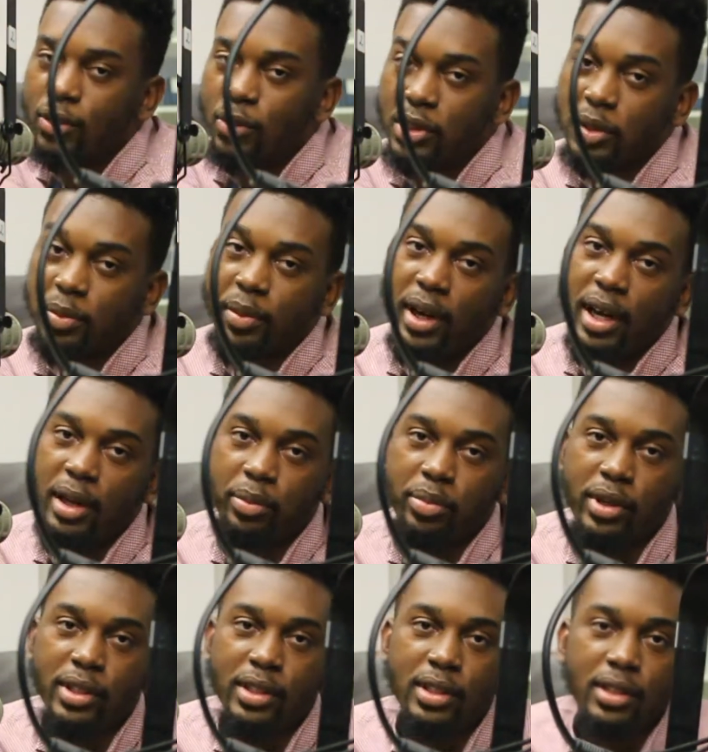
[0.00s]
it was a bad
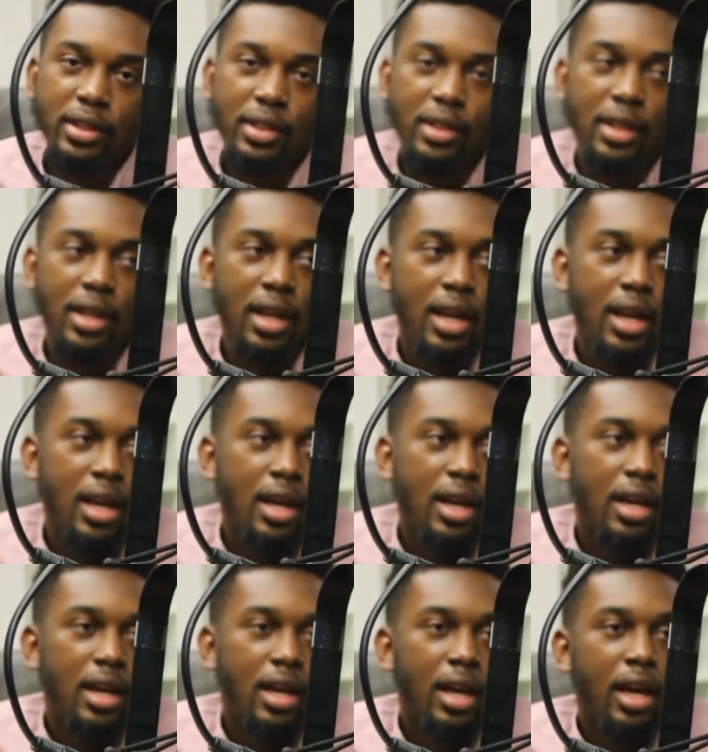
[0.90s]
president.
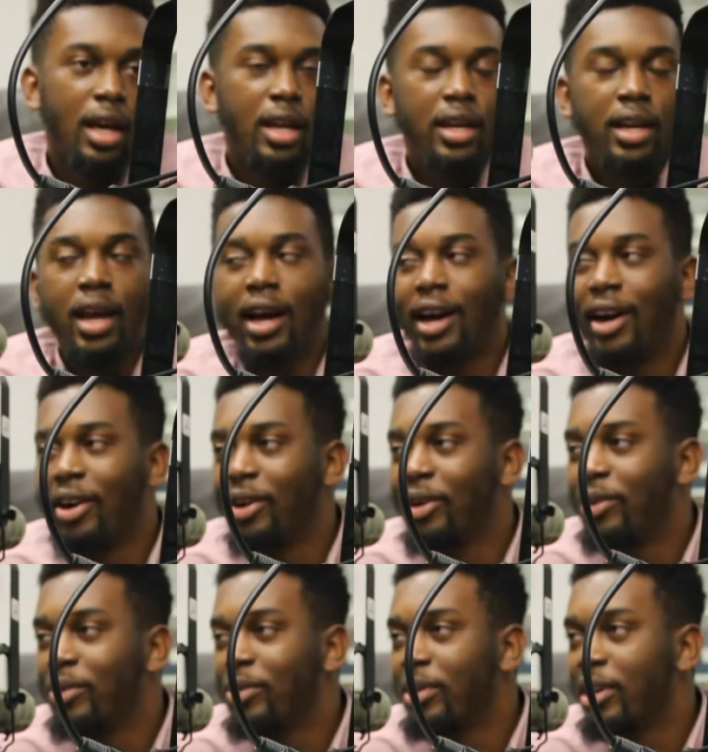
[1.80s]
And
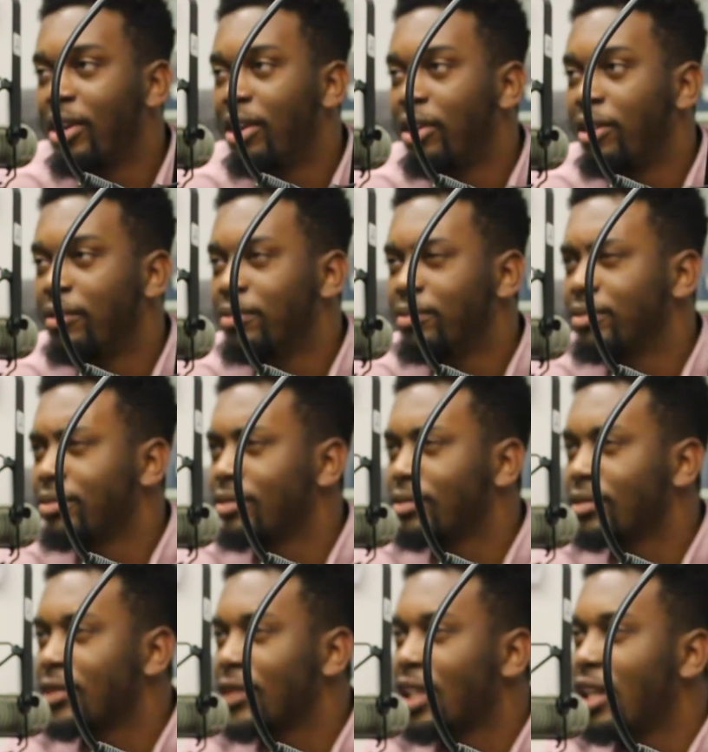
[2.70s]
now
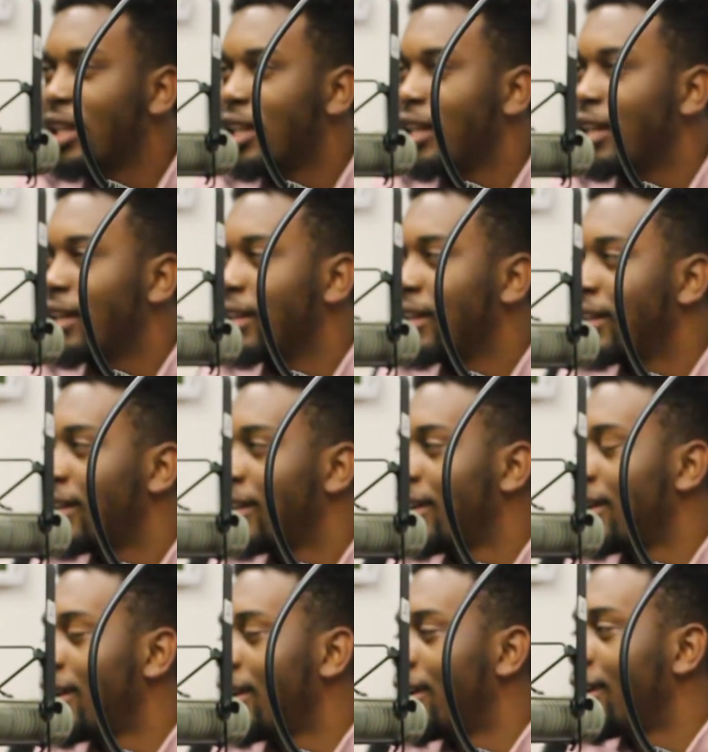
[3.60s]
we don't know
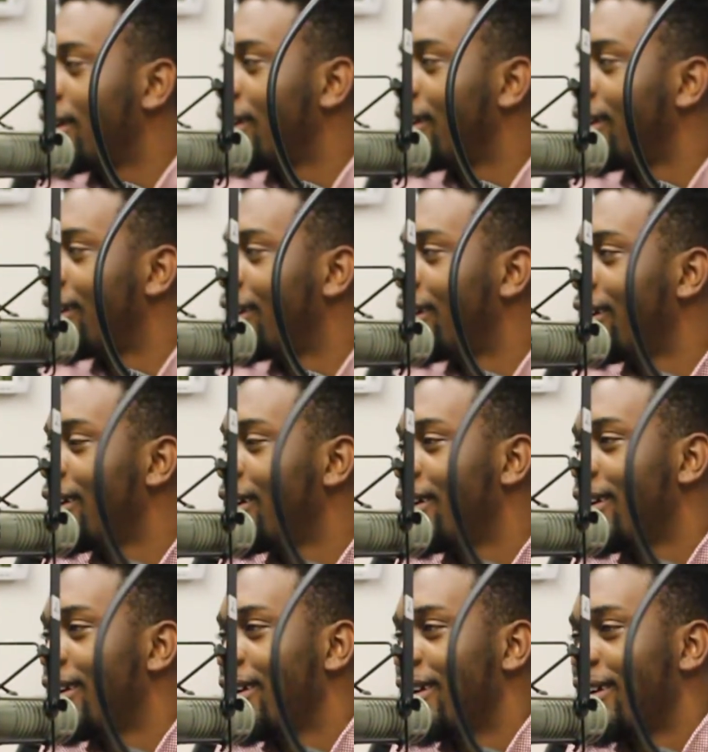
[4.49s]
how that feels.
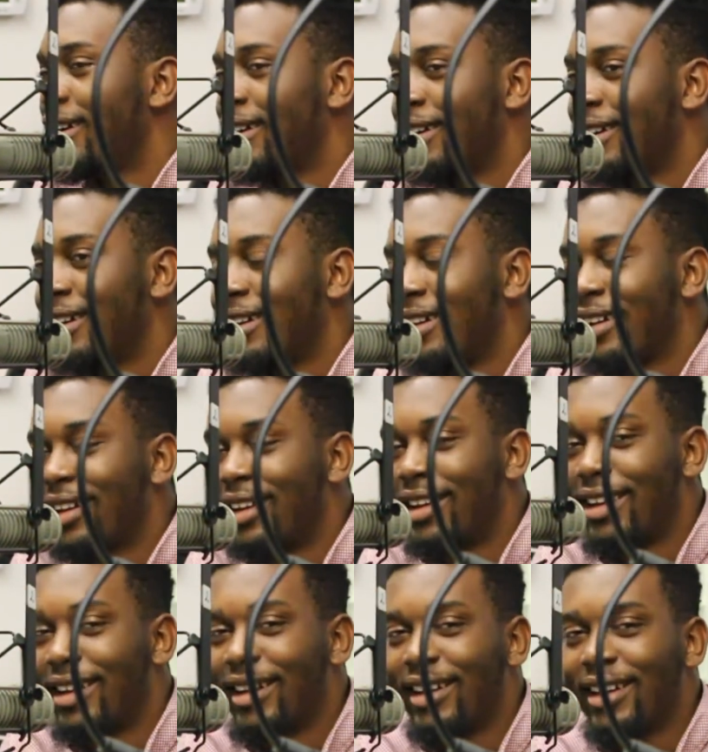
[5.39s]

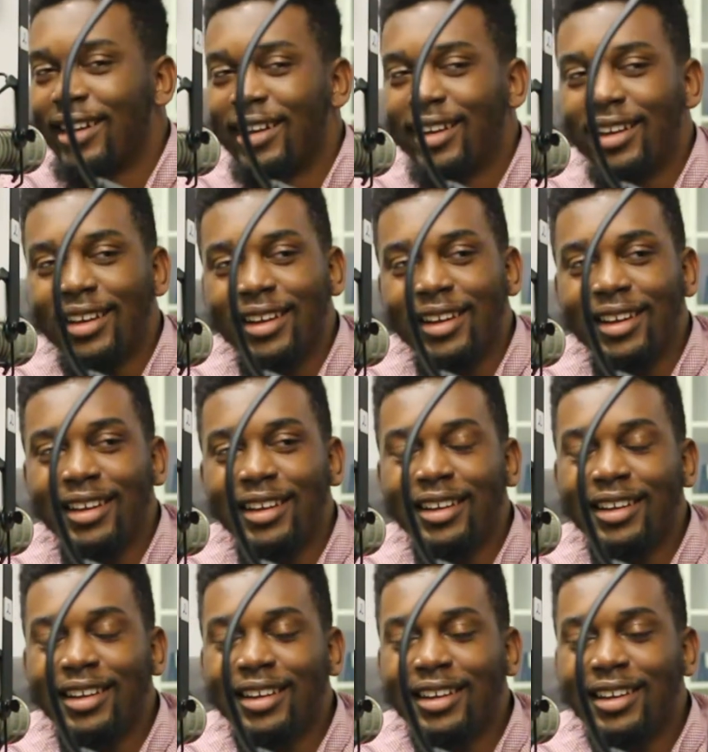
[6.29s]
I just play
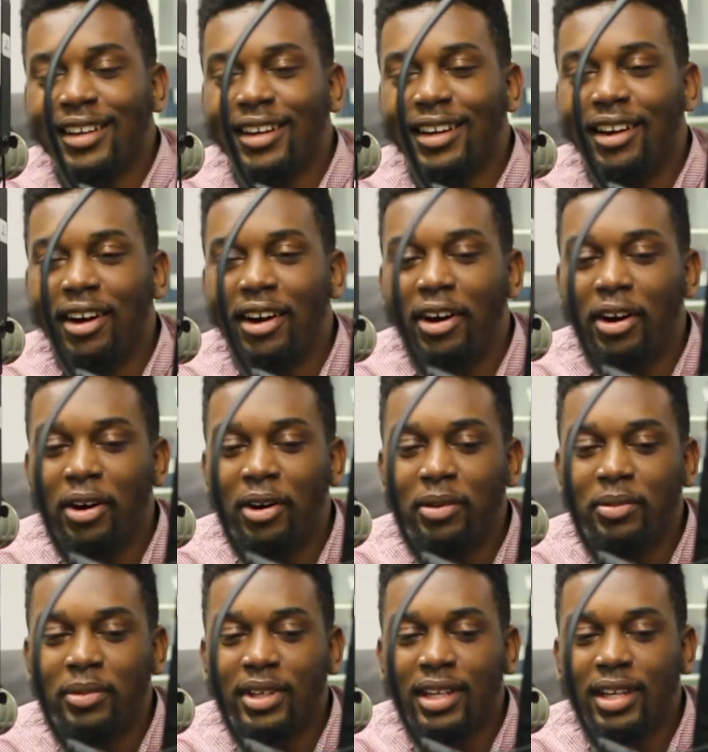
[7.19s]
it.
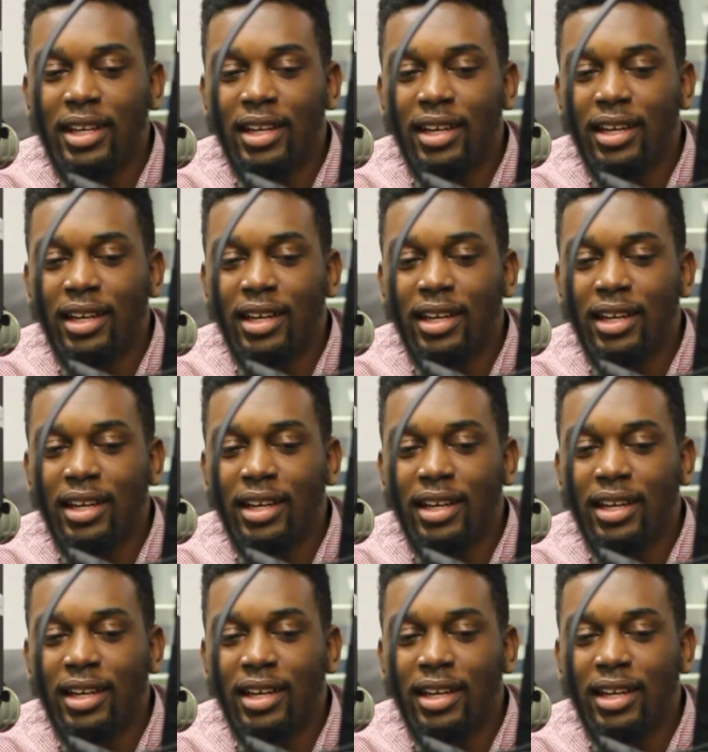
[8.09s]
Okay.